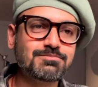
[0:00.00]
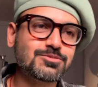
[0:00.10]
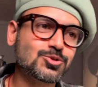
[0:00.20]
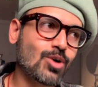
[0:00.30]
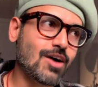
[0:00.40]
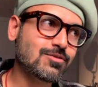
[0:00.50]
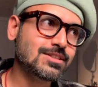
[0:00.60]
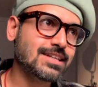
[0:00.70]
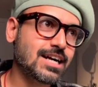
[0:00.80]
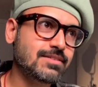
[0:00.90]
so after
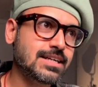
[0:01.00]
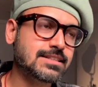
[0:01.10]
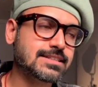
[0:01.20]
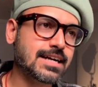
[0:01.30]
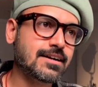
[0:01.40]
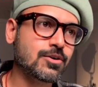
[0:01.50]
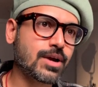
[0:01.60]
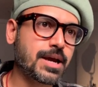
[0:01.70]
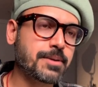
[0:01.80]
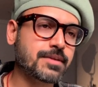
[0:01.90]
that we decided,
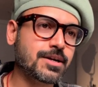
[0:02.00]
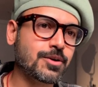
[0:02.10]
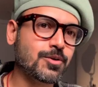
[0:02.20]
okay, that